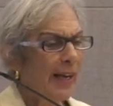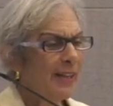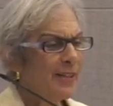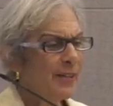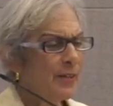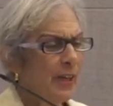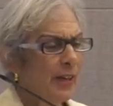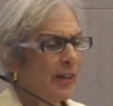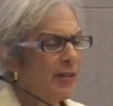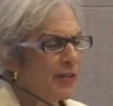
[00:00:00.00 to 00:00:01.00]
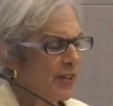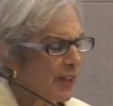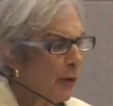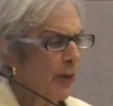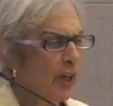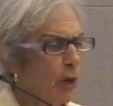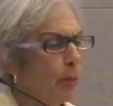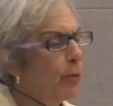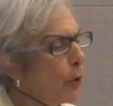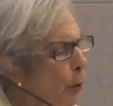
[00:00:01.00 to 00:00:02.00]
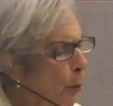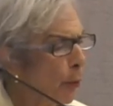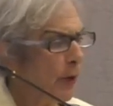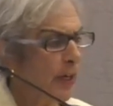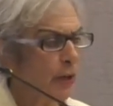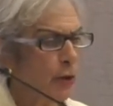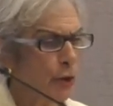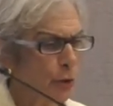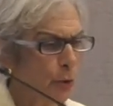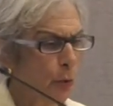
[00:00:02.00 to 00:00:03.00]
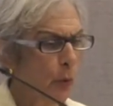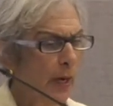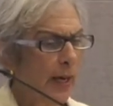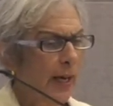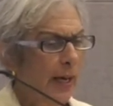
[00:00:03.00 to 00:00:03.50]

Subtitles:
it's considered inappropriate to